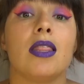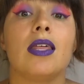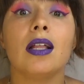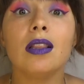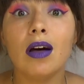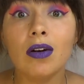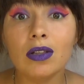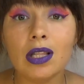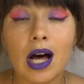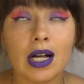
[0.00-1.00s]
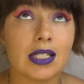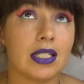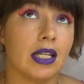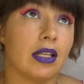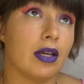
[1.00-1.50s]
They're long
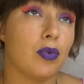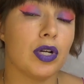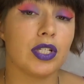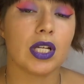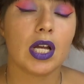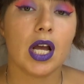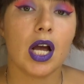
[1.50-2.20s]
lasting. There was